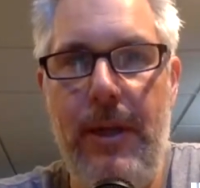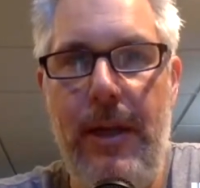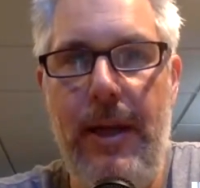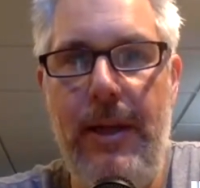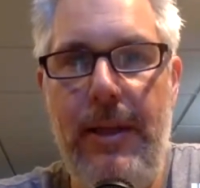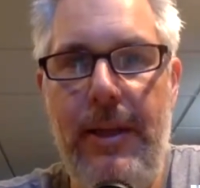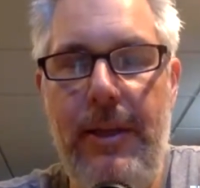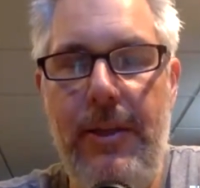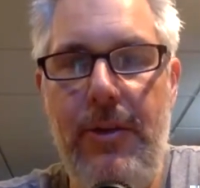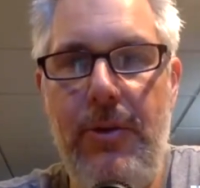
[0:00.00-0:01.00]
And I think,
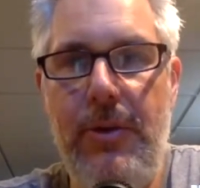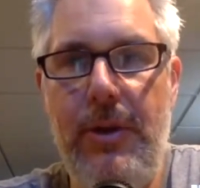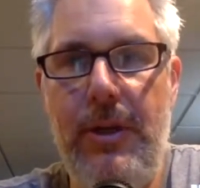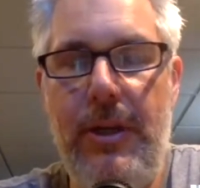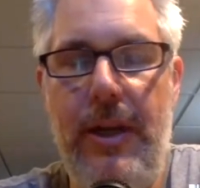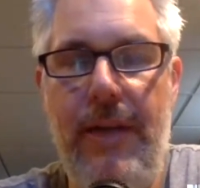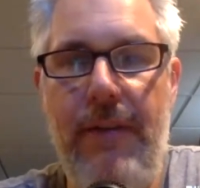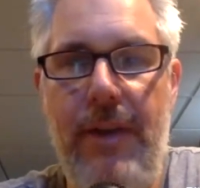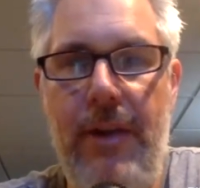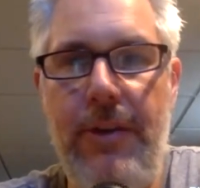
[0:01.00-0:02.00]
Kevin
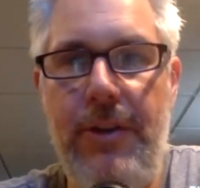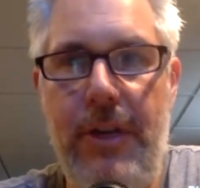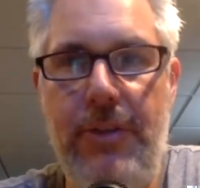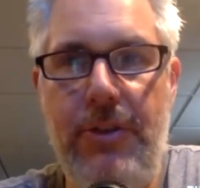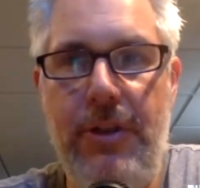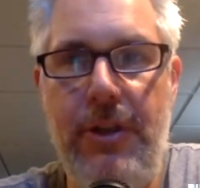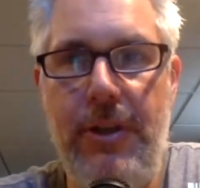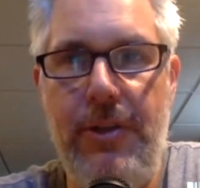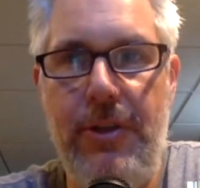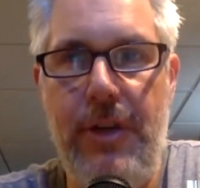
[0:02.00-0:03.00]
Allen touched on it
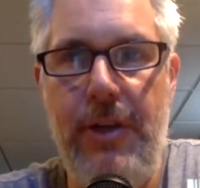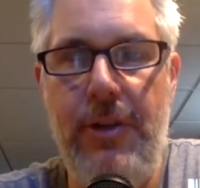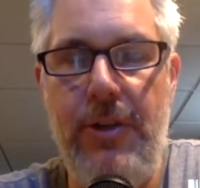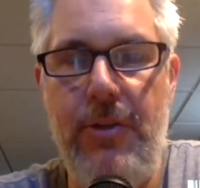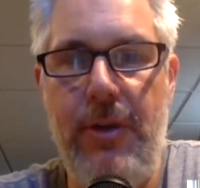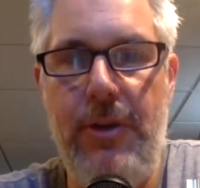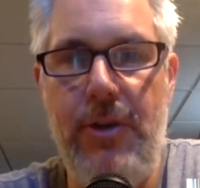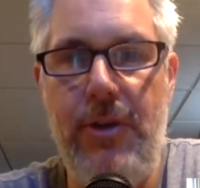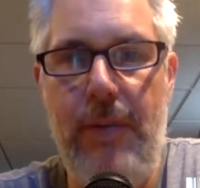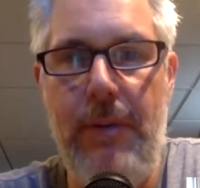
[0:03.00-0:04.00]
yesterday and did a great
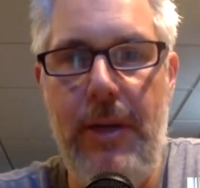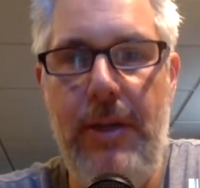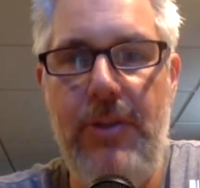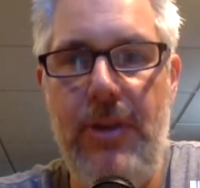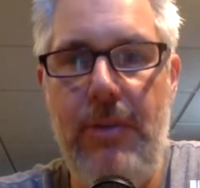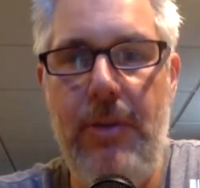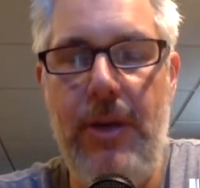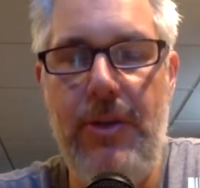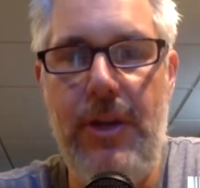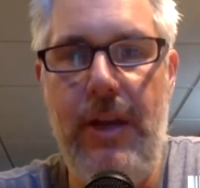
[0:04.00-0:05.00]
job. He
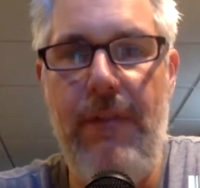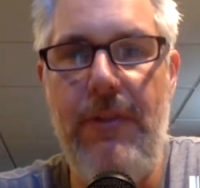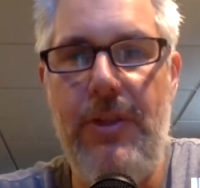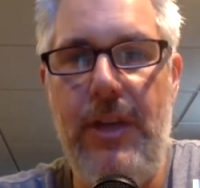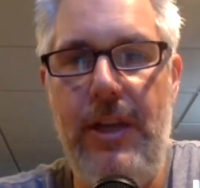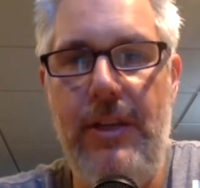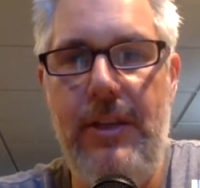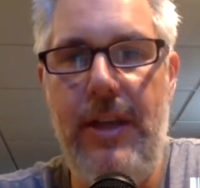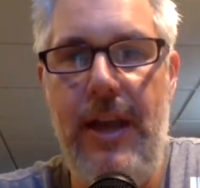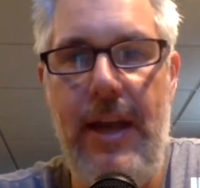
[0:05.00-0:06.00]
summarized it. If it's a hit to
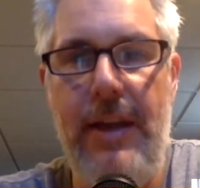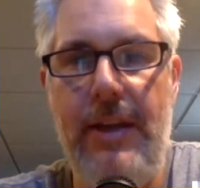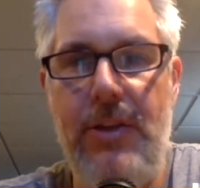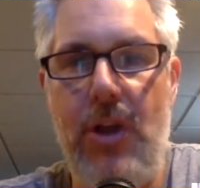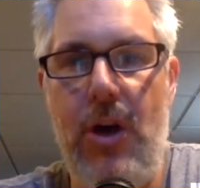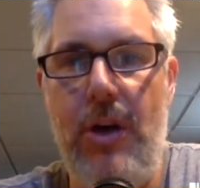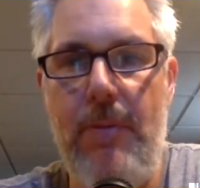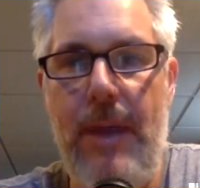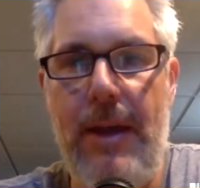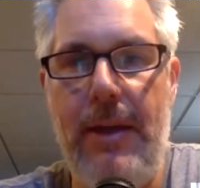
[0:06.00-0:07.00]
the head, it's
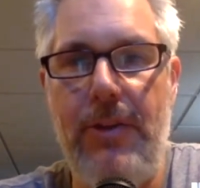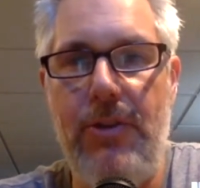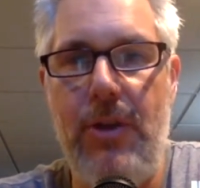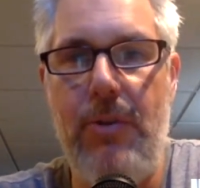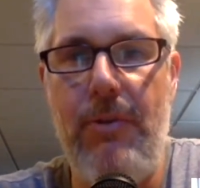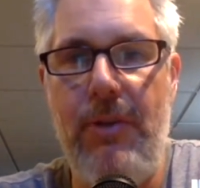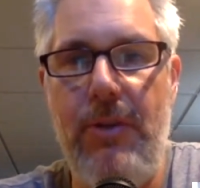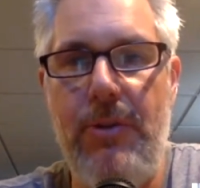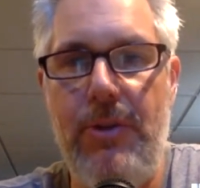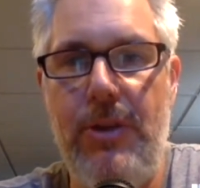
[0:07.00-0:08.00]
automatic. It's not review.
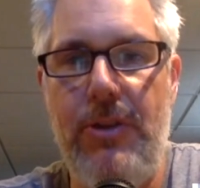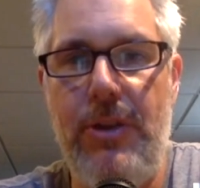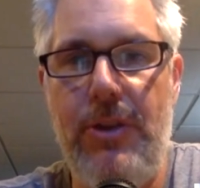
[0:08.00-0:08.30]
It's this.